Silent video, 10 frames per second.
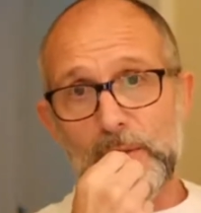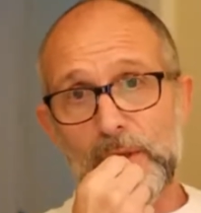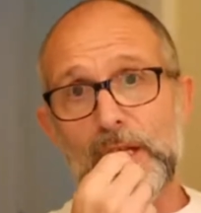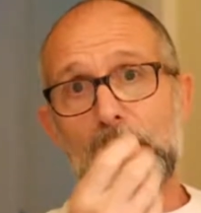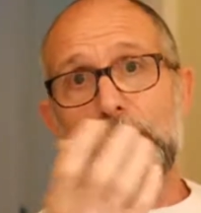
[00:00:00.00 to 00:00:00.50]

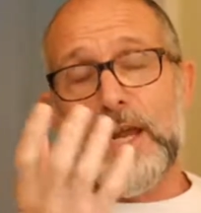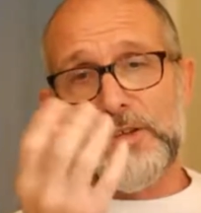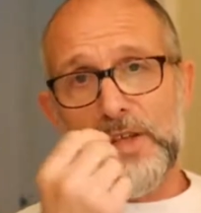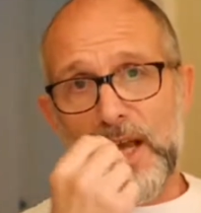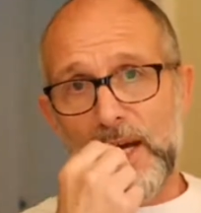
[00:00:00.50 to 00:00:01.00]
We
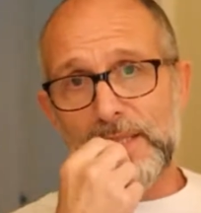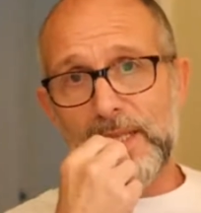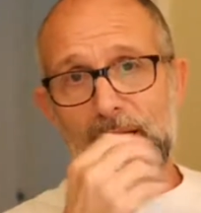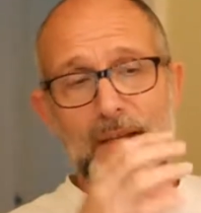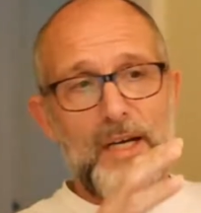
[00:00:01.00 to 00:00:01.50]
generalize the
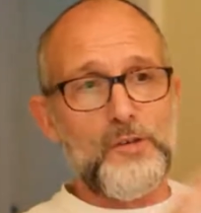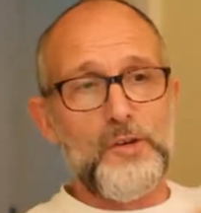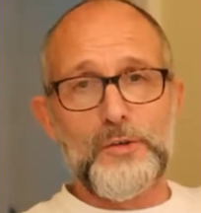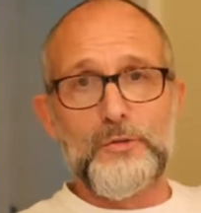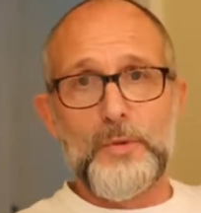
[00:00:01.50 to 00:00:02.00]
idea that a
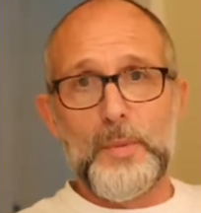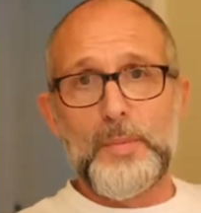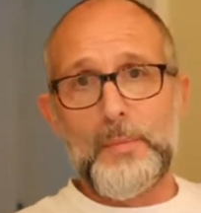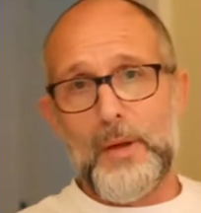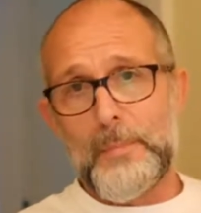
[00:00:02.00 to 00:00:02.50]
certain group
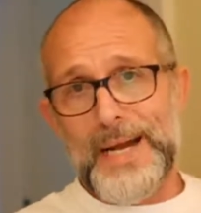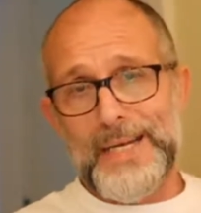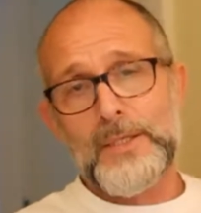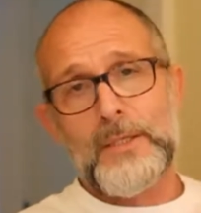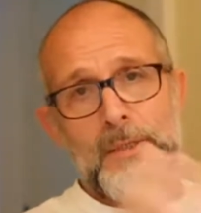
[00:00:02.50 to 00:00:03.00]
of people are
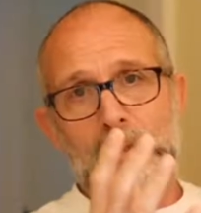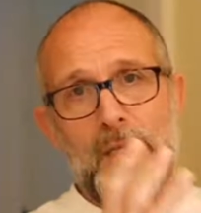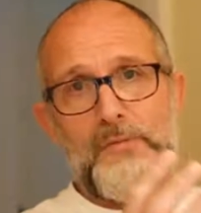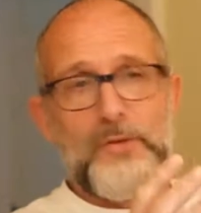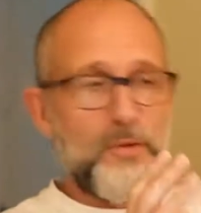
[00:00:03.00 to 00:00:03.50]
bad,
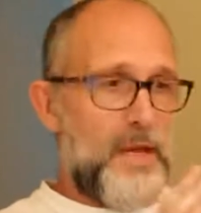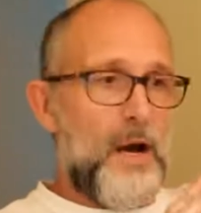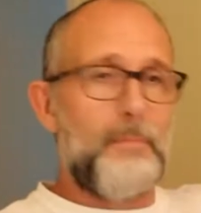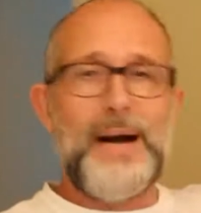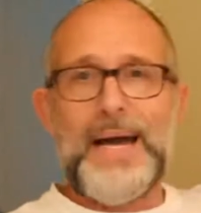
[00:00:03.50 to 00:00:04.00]
therefore they
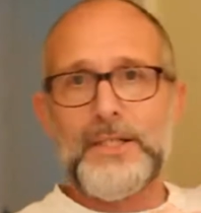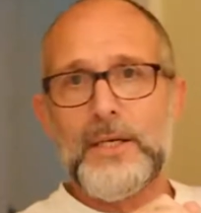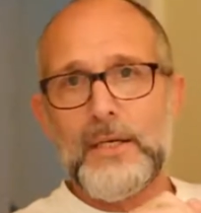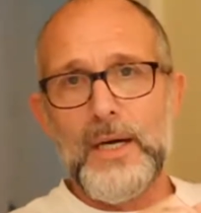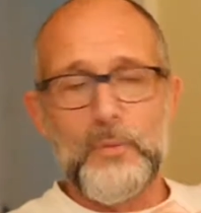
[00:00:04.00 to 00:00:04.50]
are bad,
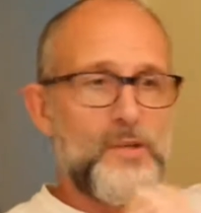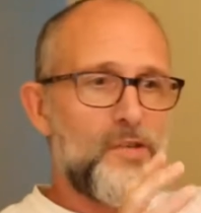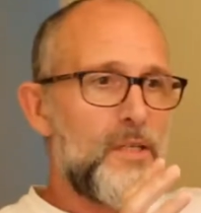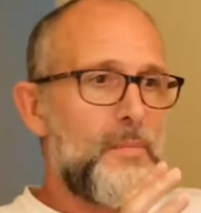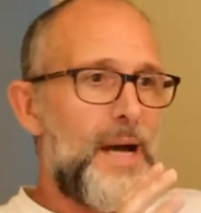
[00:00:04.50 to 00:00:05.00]
and we
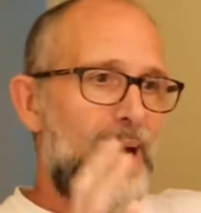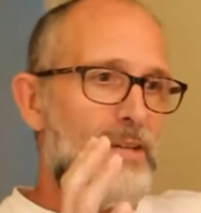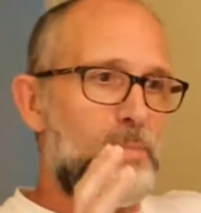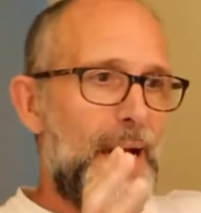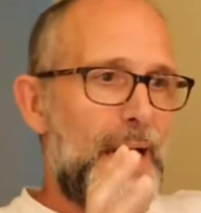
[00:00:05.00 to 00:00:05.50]
see them
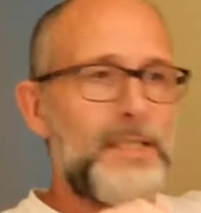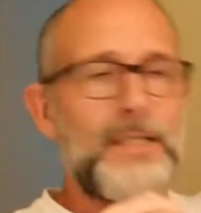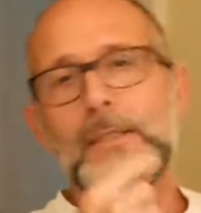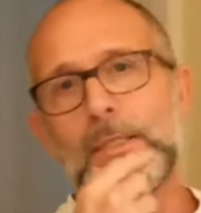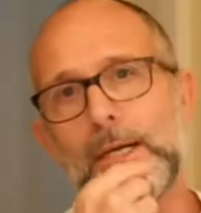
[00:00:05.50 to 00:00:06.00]
as bad.
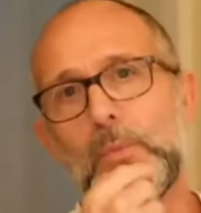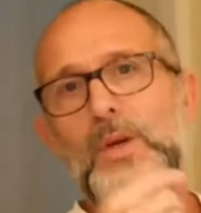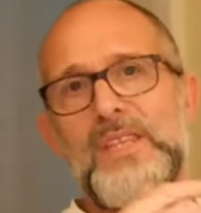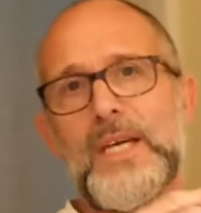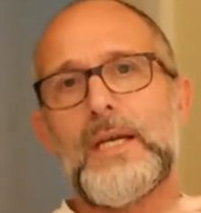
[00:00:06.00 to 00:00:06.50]
And
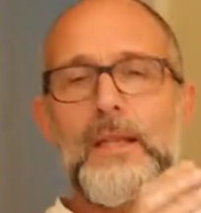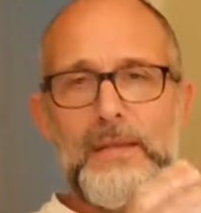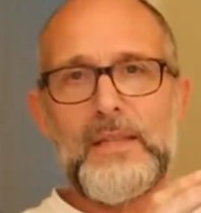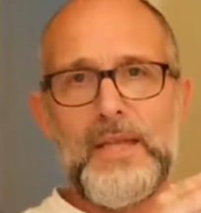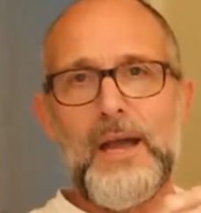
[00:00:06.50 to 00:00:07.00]
we think
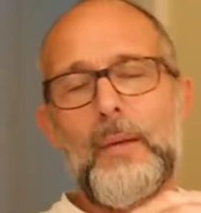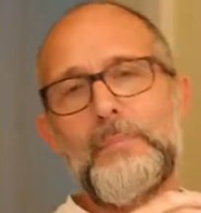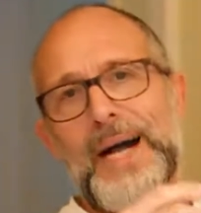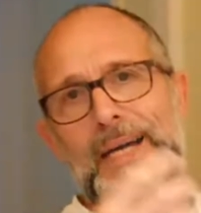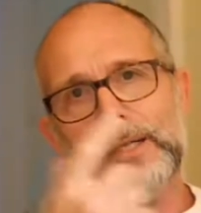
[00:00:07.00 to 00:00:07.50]
that they are
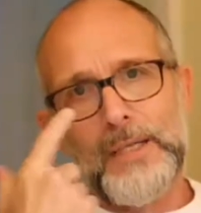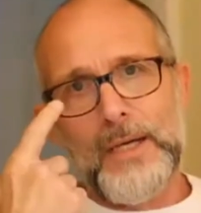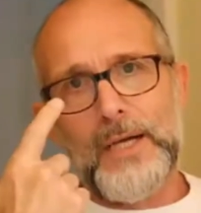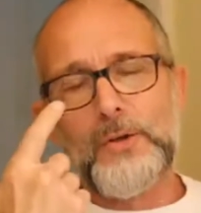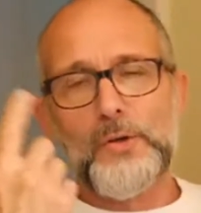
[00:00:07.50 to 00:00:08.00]
bad.
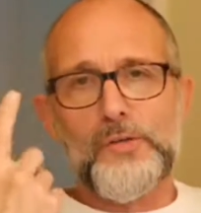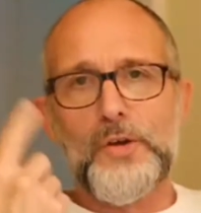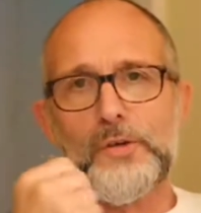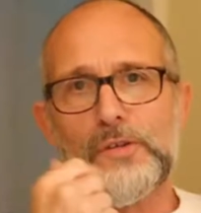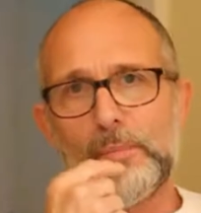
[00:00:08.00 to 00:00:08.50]
And those
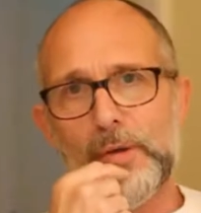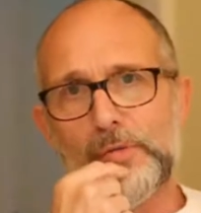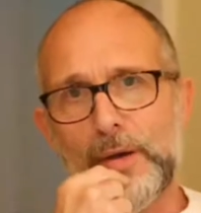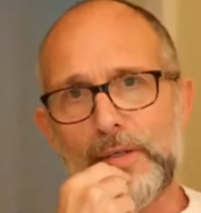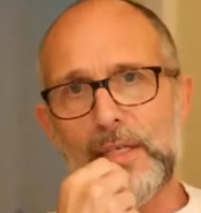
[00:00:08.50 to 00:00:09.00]
thoughts will
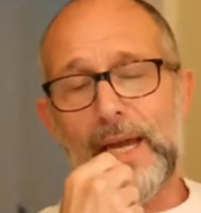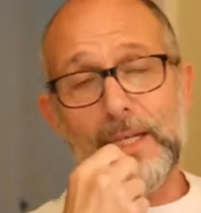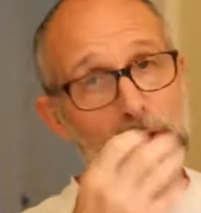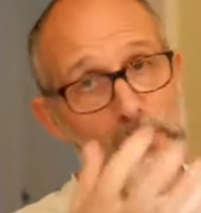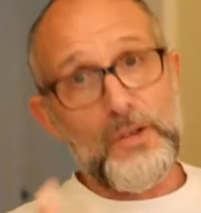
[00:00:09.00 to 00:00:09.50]
buzz around in your
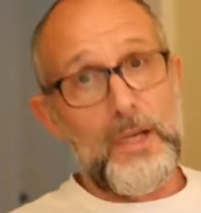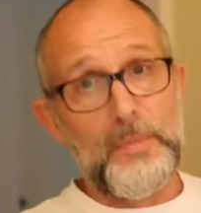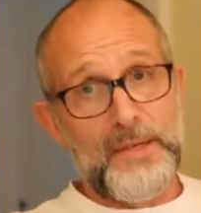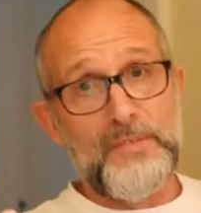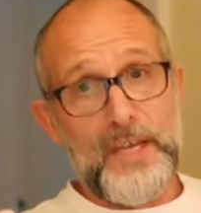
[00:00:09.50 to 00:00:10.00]
head, and you start to
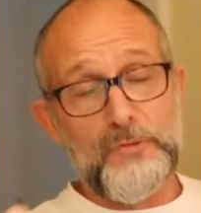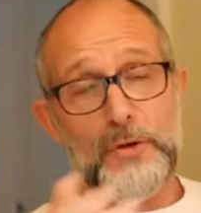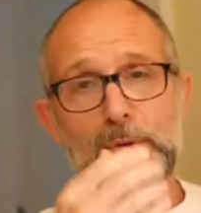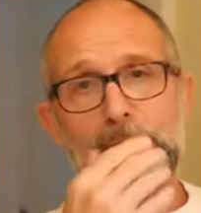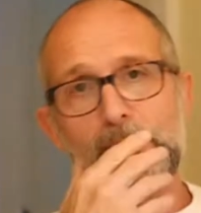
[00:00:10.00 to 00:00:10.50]
believe they're
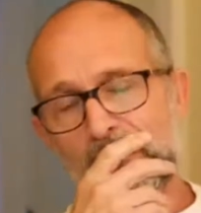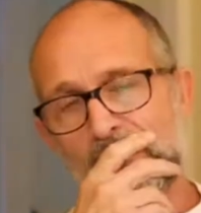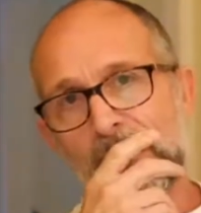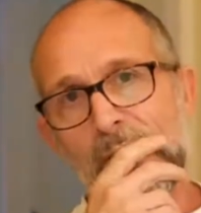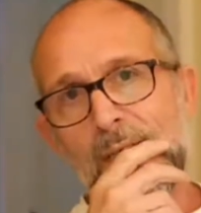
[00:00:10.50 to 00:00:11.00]
true.
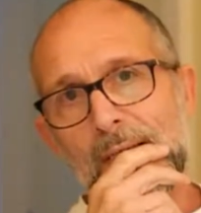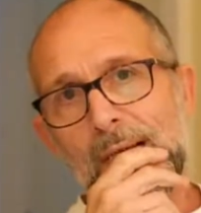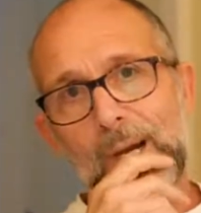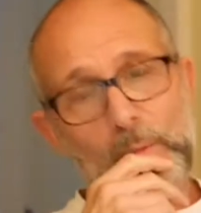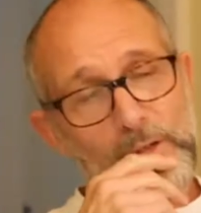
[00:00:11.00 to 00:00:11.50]

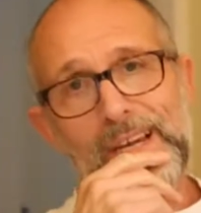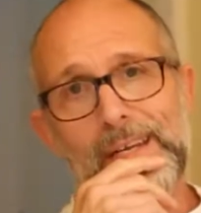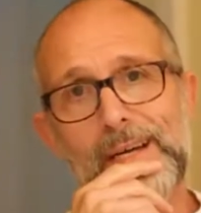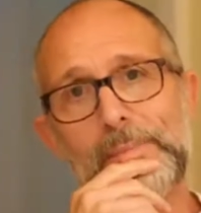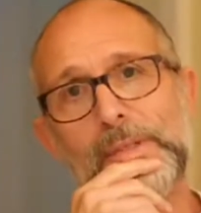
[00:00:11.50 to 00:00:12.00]
And once
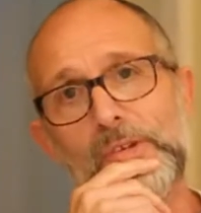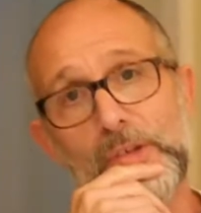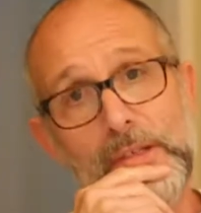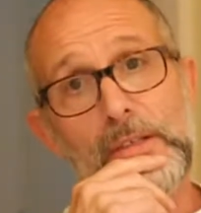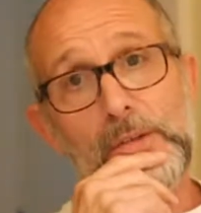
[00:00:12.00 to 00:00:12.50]
that
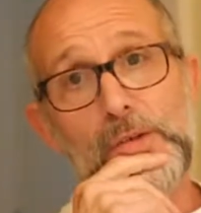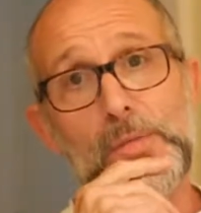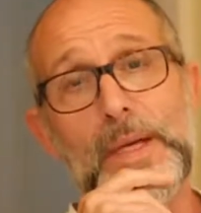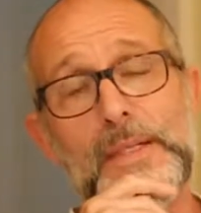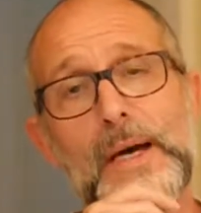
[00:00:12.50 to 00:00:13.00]
happens, you need to
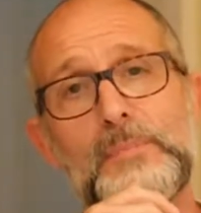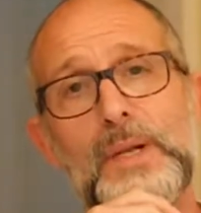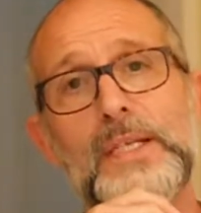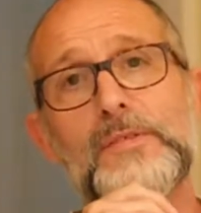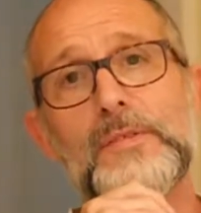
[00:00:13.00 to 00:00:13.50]
suspend that
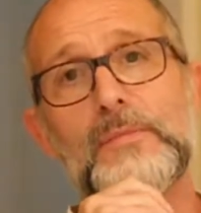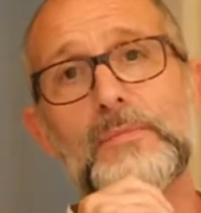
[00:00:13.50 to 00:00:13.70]
belief.